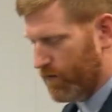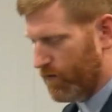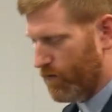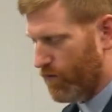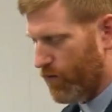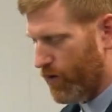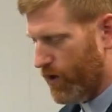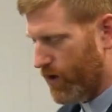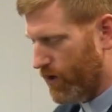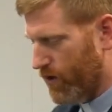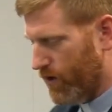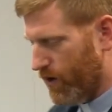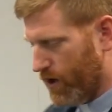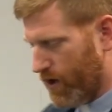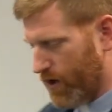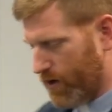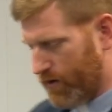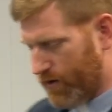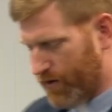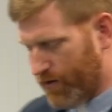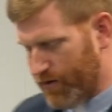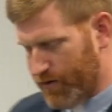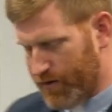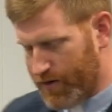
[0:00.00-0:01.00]

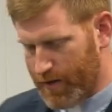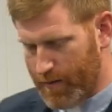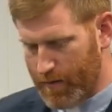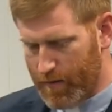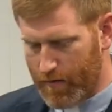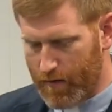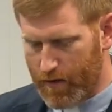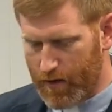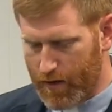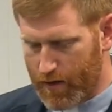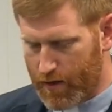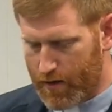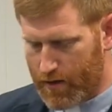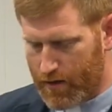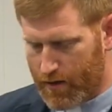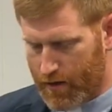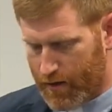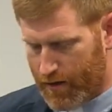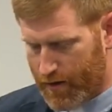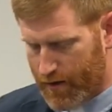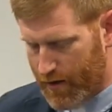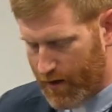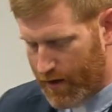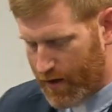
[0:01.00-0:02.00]
re-looking through some of these
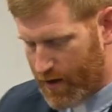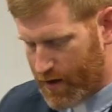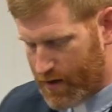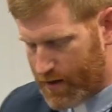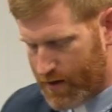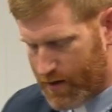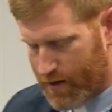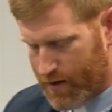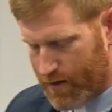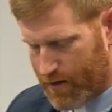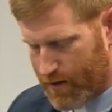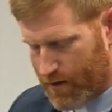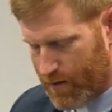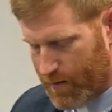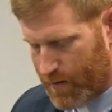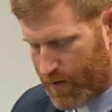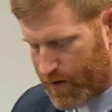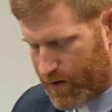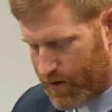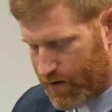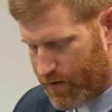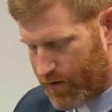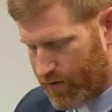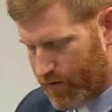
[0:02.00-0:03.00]
things. Let
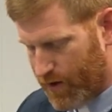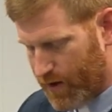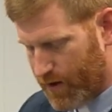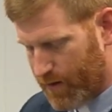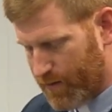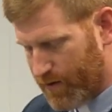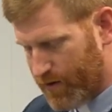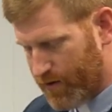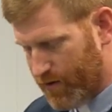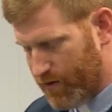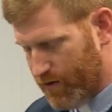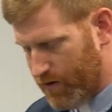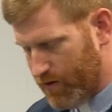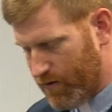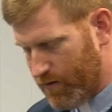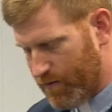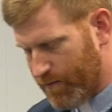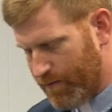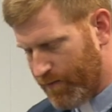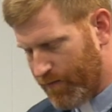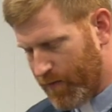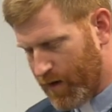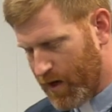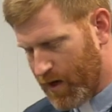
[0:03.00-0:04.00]
me just read them to you.
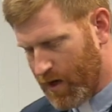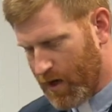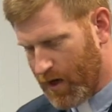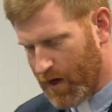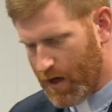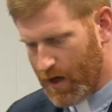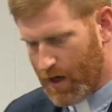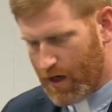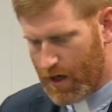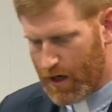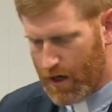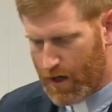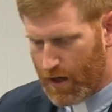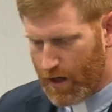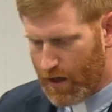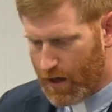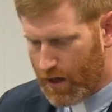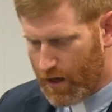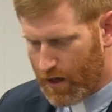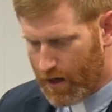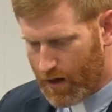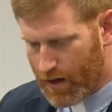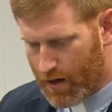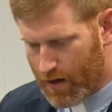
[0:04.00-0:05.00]
He